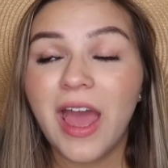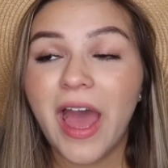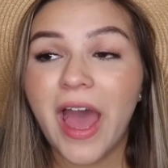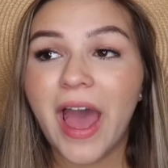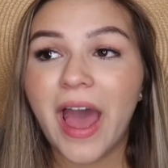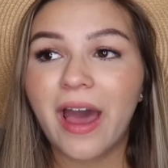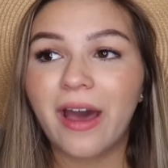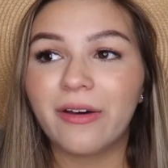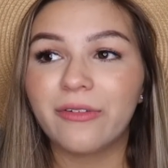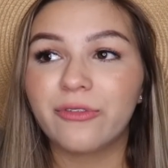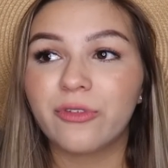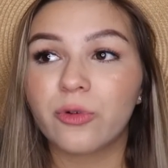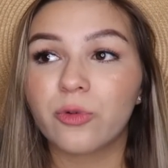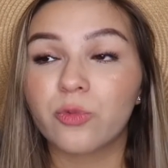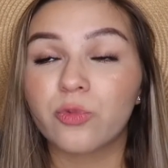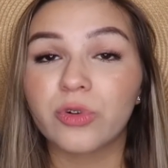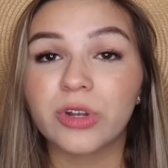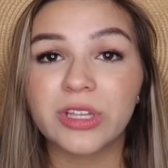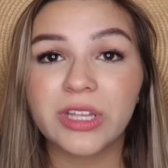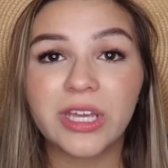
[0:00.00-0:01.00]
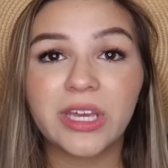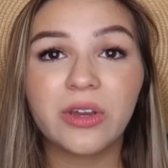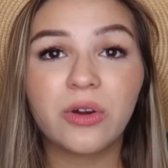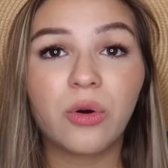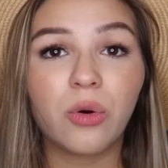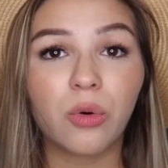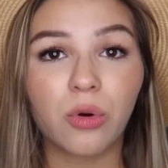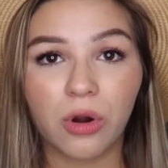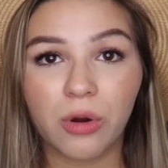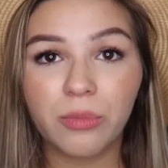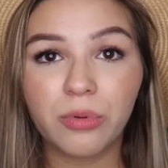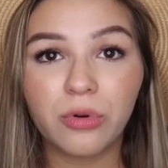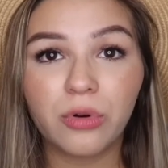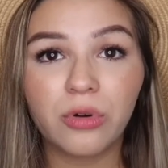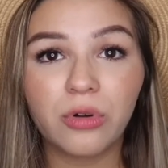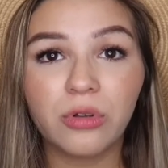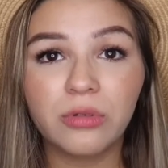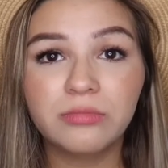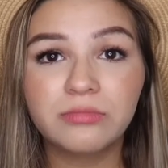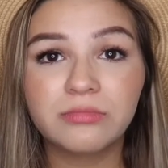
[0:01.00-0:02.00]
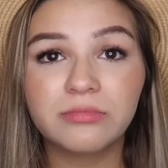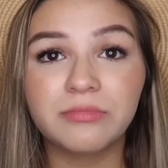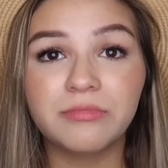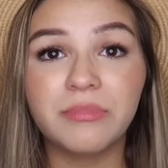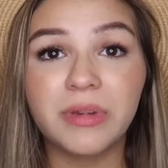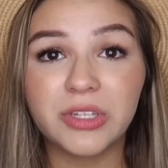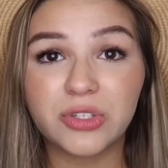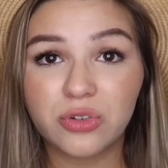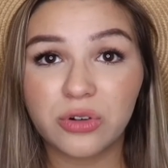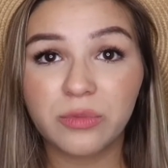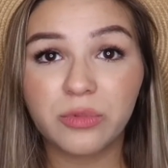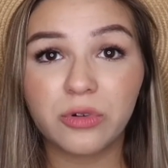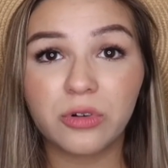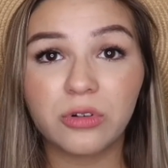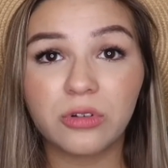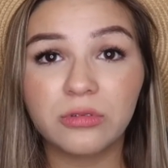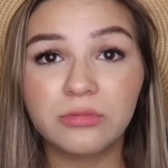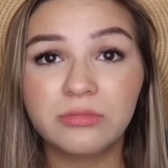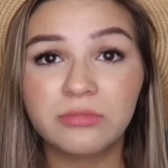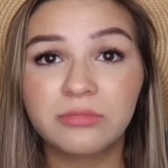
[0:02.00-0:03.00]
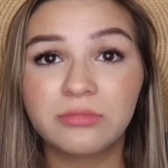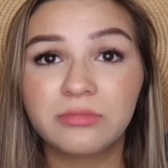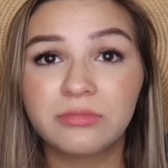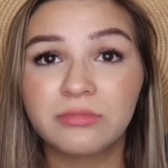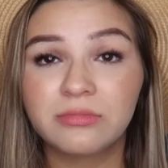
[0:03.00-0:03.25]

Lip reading: have really horrible, miserable,